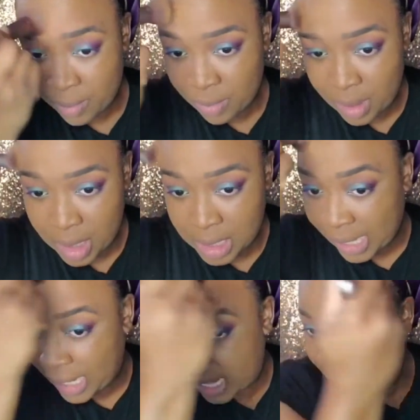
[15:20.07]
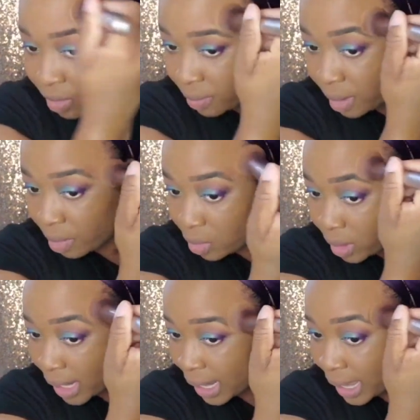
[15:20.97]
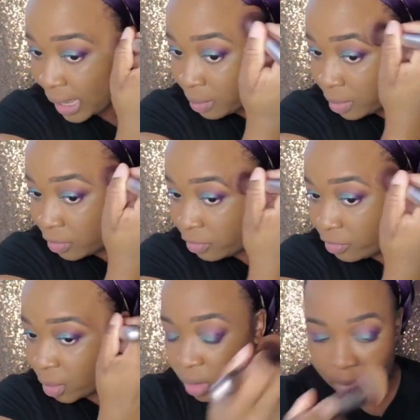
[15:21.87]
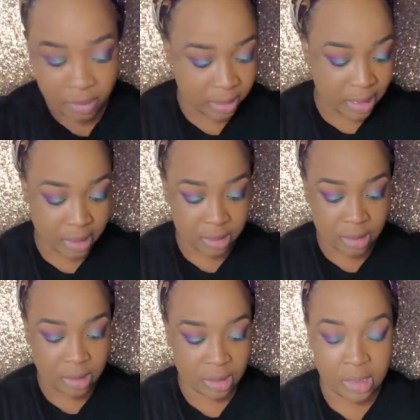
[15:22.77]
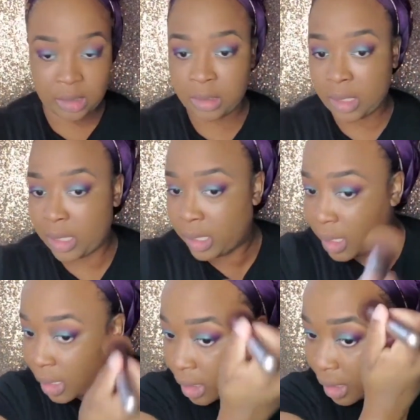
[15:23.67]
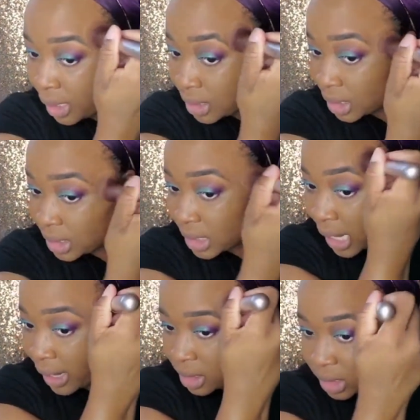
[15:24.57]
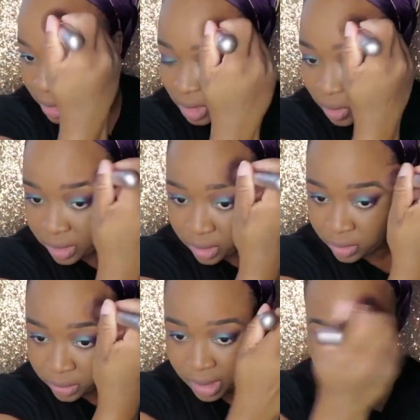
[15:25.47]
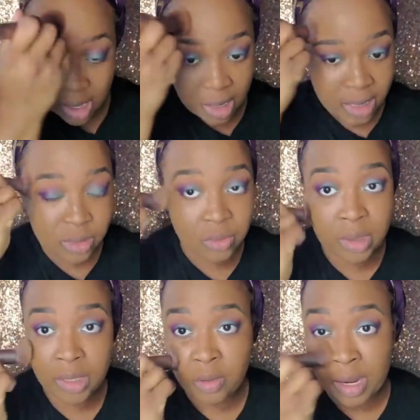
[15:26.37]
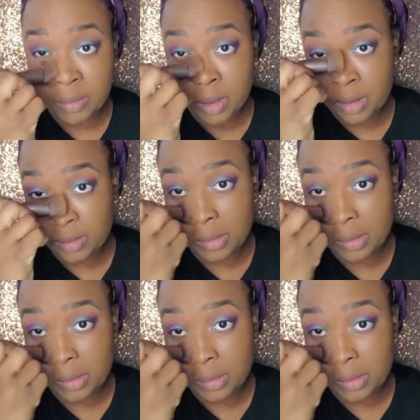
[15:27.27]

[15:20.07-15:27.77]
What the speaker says: Because I kind of remember what I had before, but not in its entirety. So I just really grabbed it and